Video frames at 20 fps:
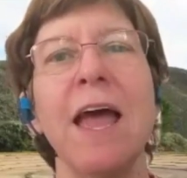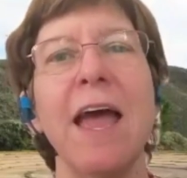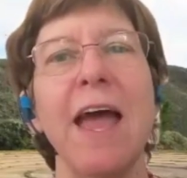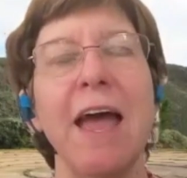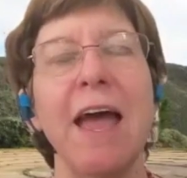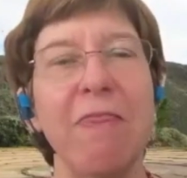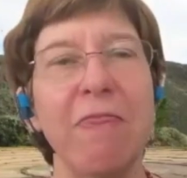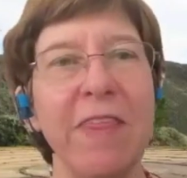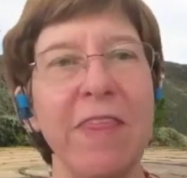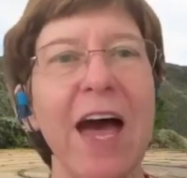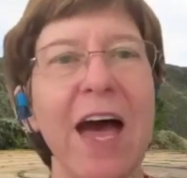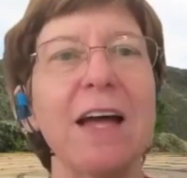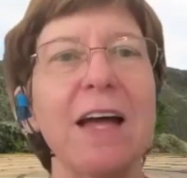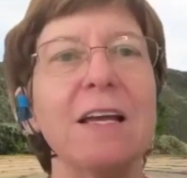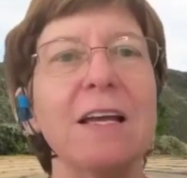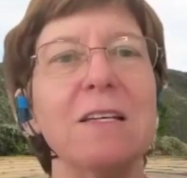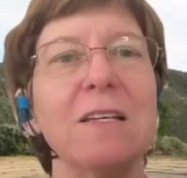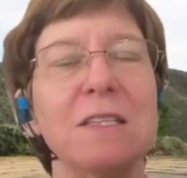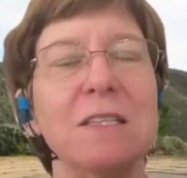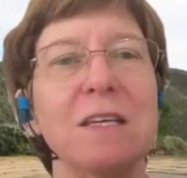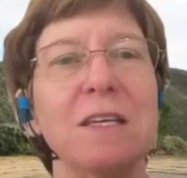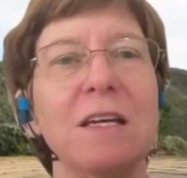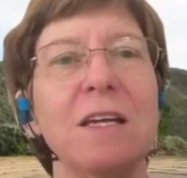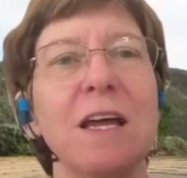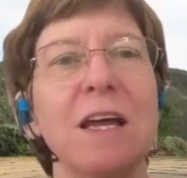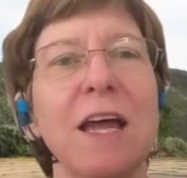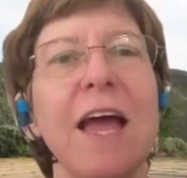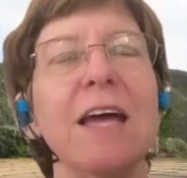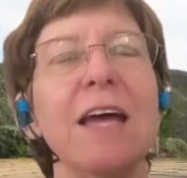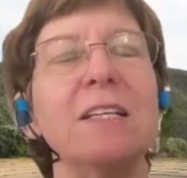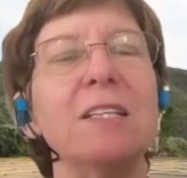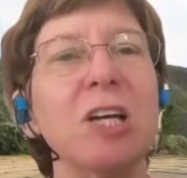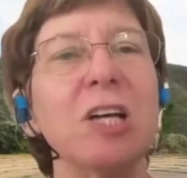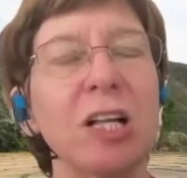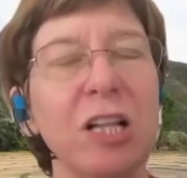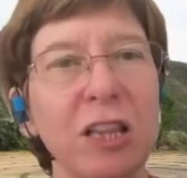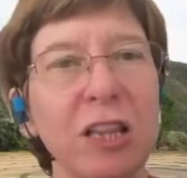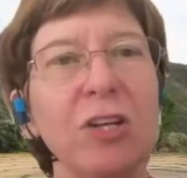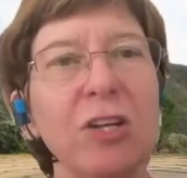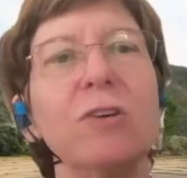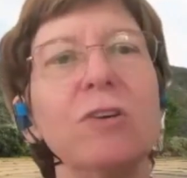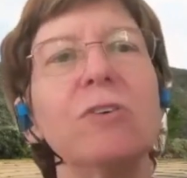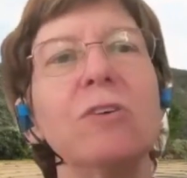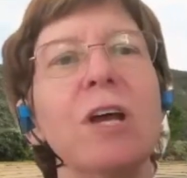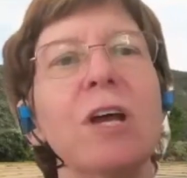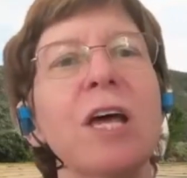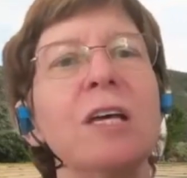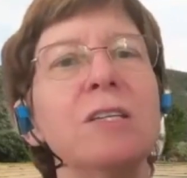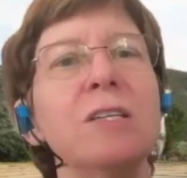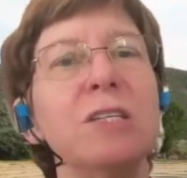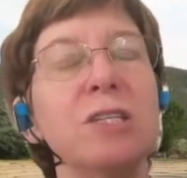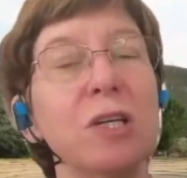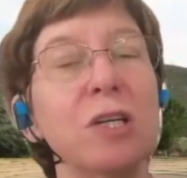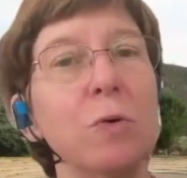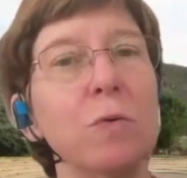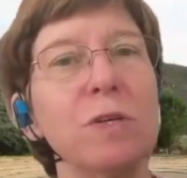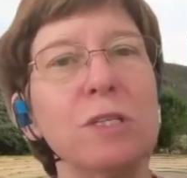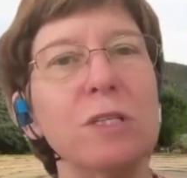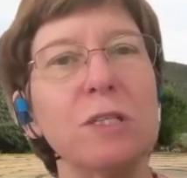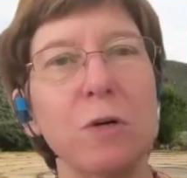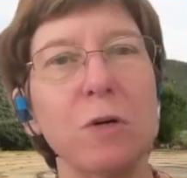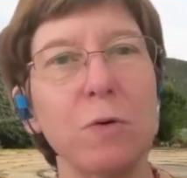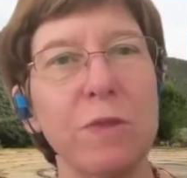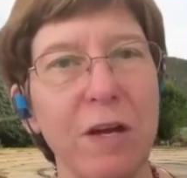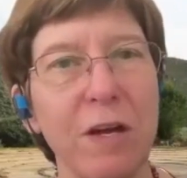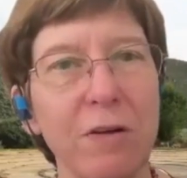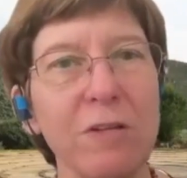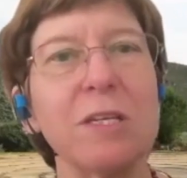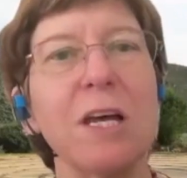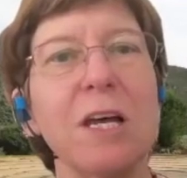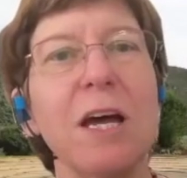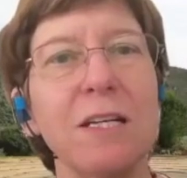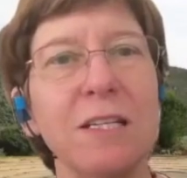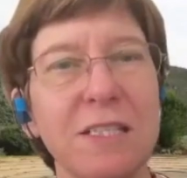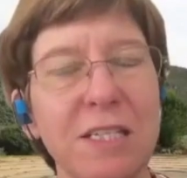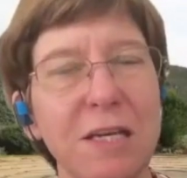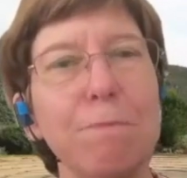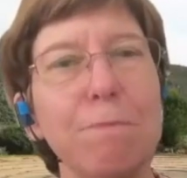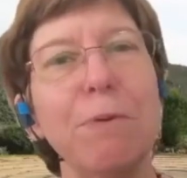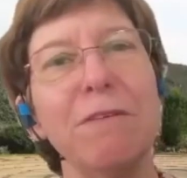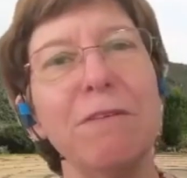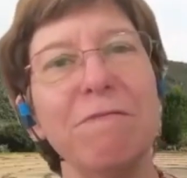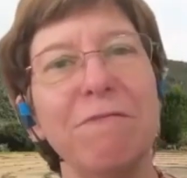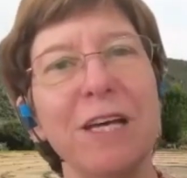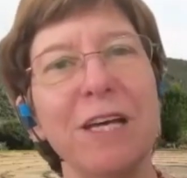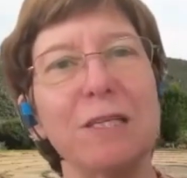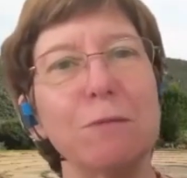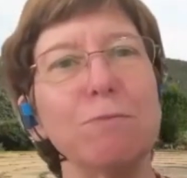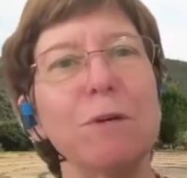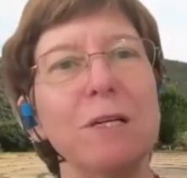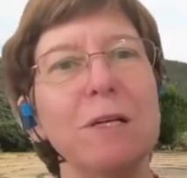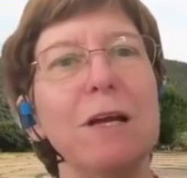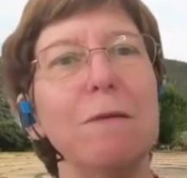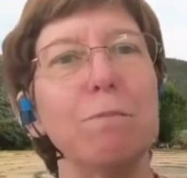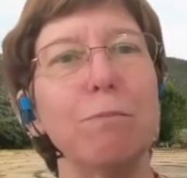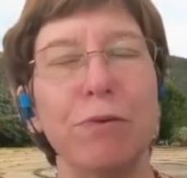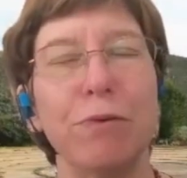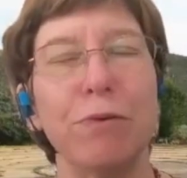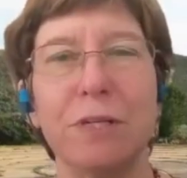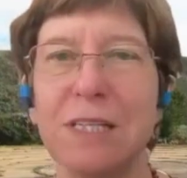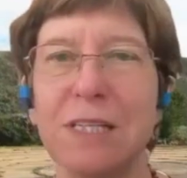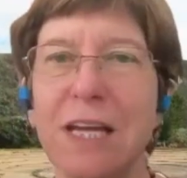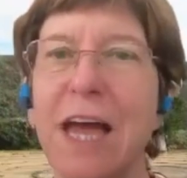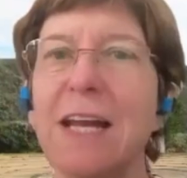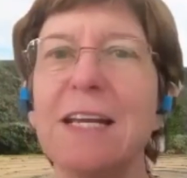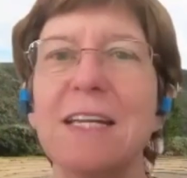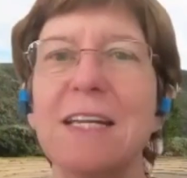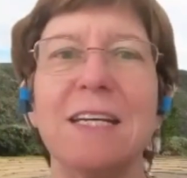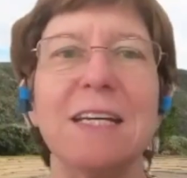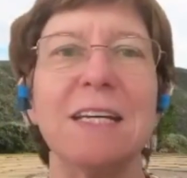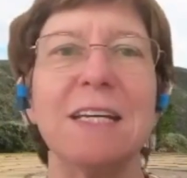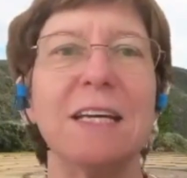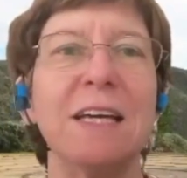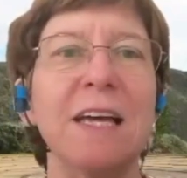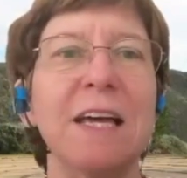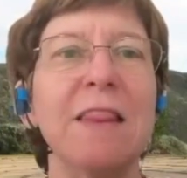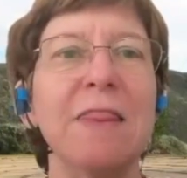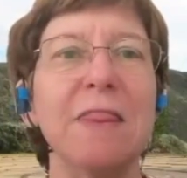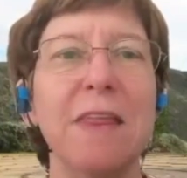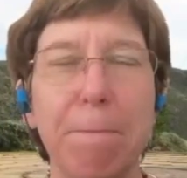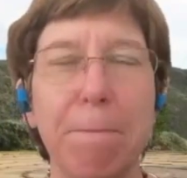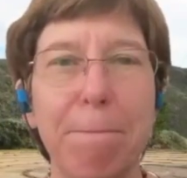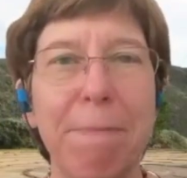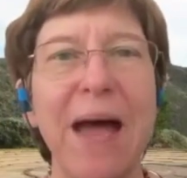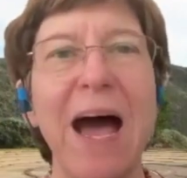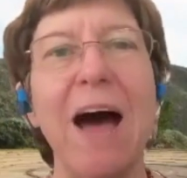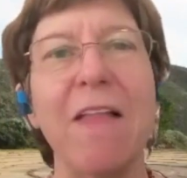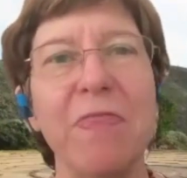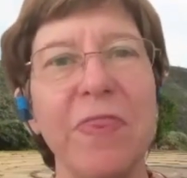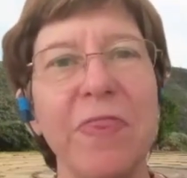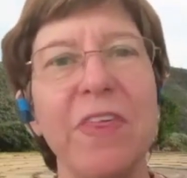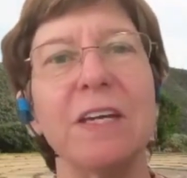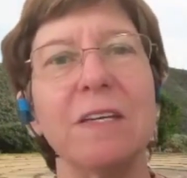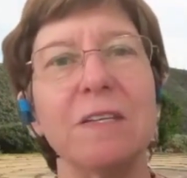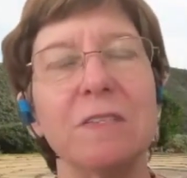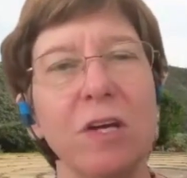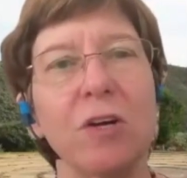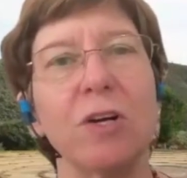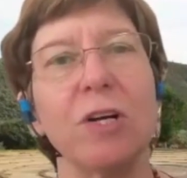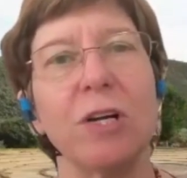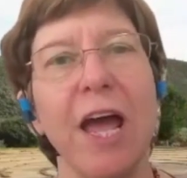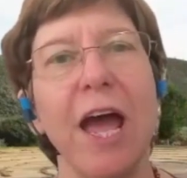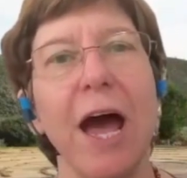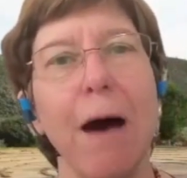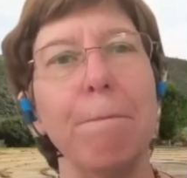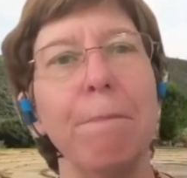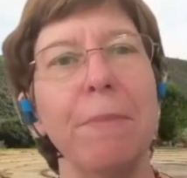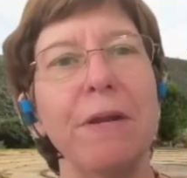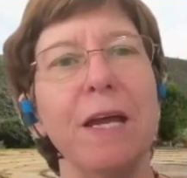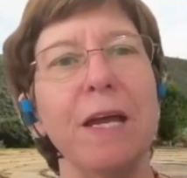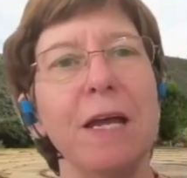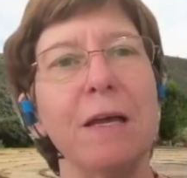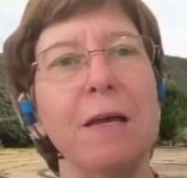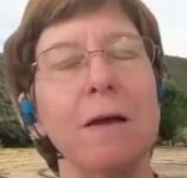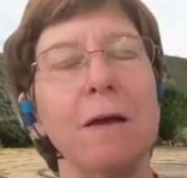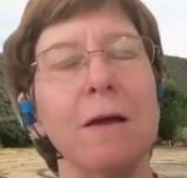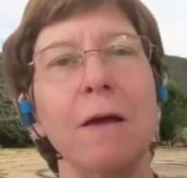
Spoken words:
And that is, and to learn, so there's a deep investment in pretending that bad things aren't happening,